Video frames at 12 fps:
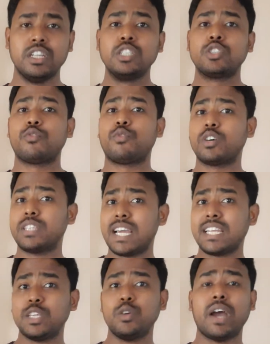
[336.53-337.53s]
So for
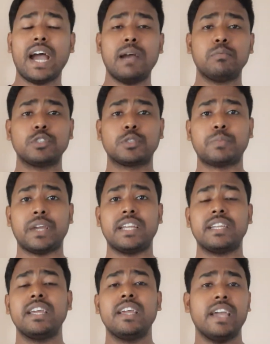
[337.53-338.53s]
that you have to
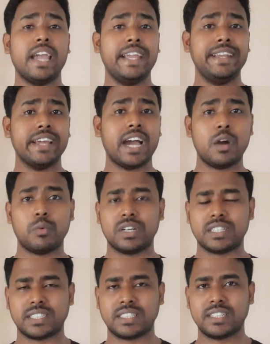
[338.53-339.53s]
spend 8
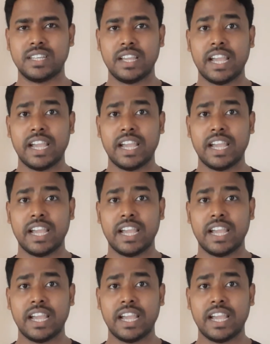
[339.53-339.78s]
hours,